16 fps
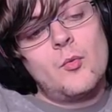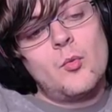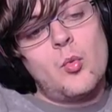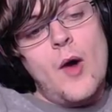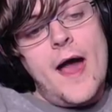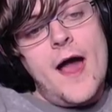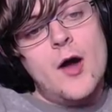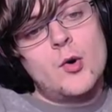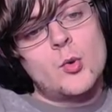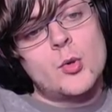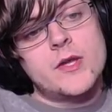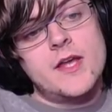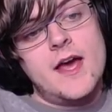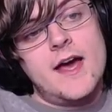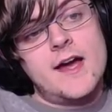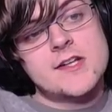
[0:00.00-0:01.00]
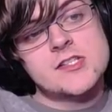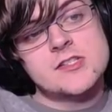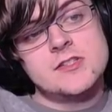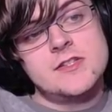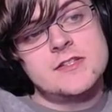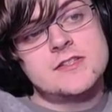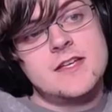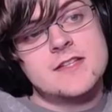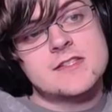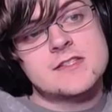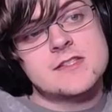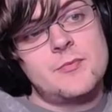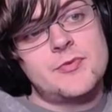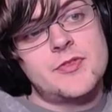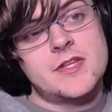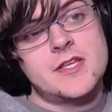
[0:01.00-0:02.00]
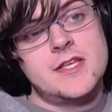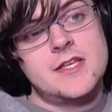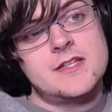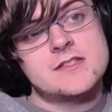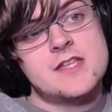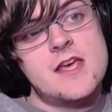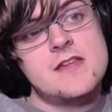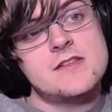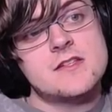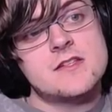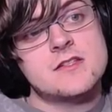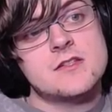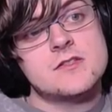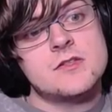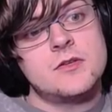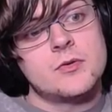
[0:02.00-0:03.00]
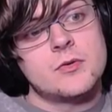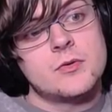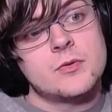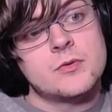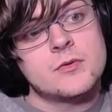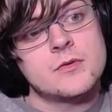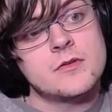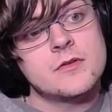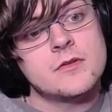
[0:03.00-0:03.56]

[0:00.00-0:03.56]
Wow, he actually did something he intended to do.